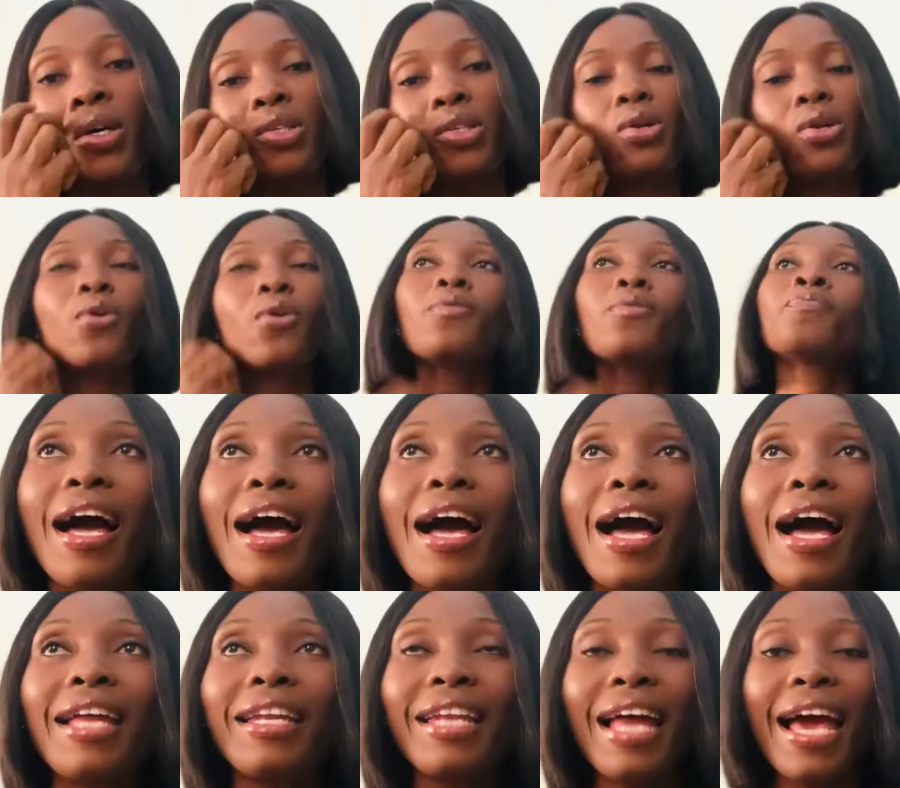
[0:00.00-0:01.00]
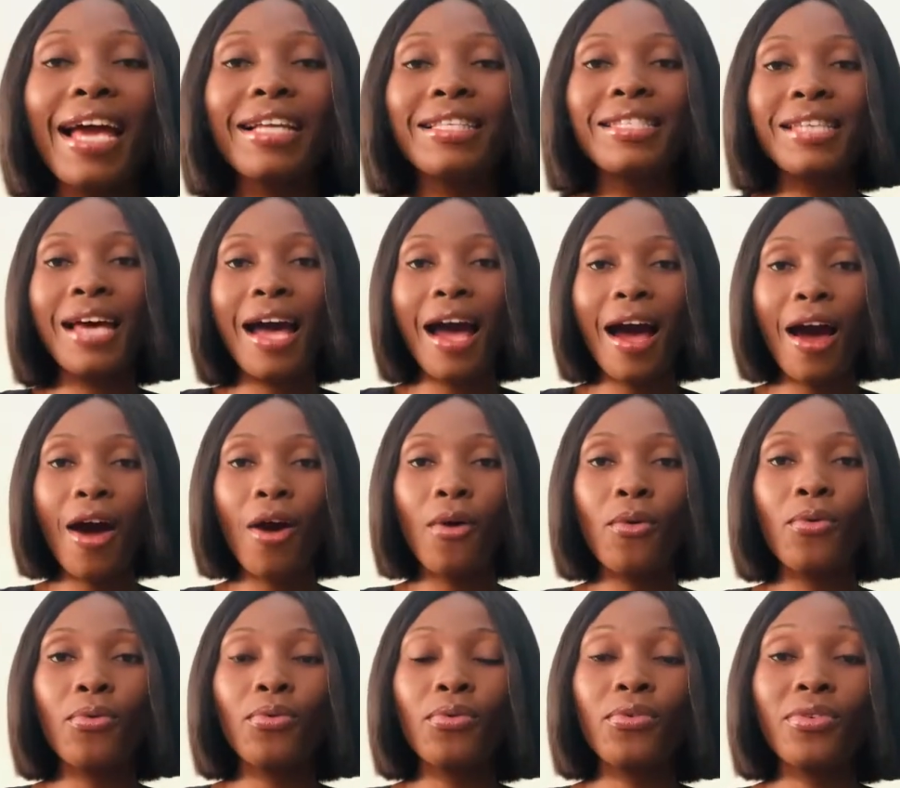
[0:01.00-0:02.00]
So I liked
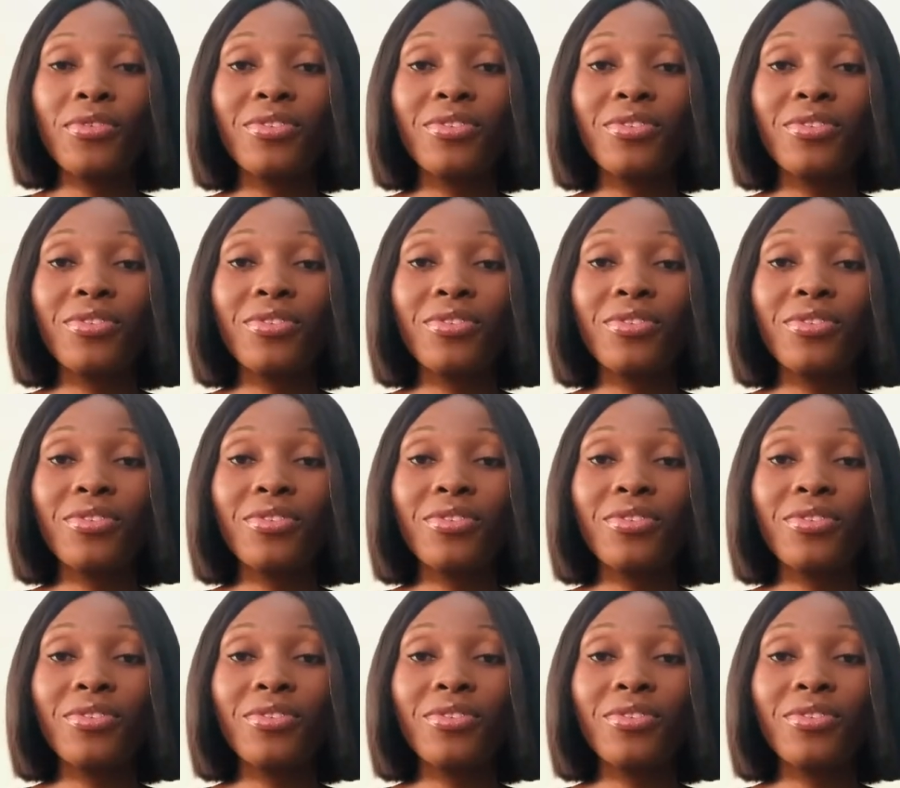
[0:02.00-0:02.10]
how